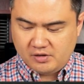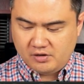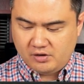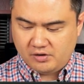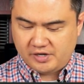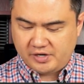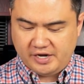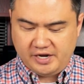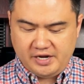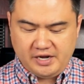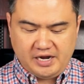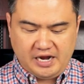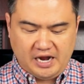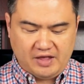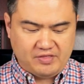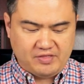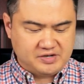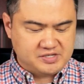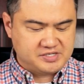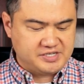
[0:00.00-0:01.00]
Okay,
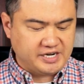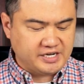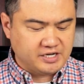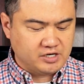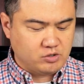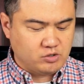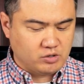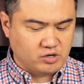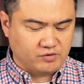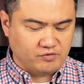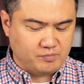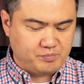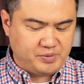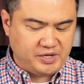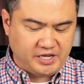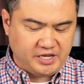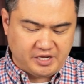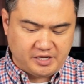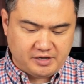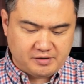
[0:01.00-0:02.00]
and then the second chord over
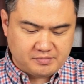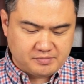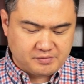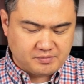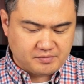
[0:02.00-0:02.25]
B